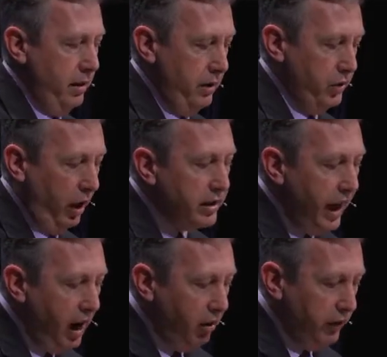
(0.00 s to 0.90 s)
John
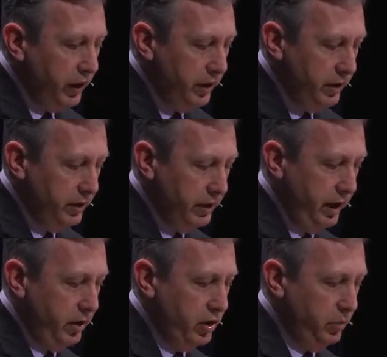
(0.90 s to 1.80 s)
Calvin
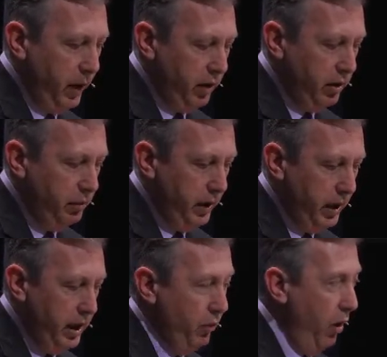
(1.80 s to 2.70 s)
didn't spare them
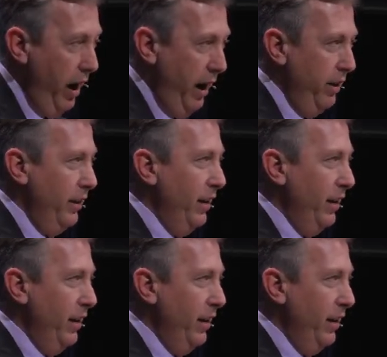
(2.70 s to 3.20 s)
any wrath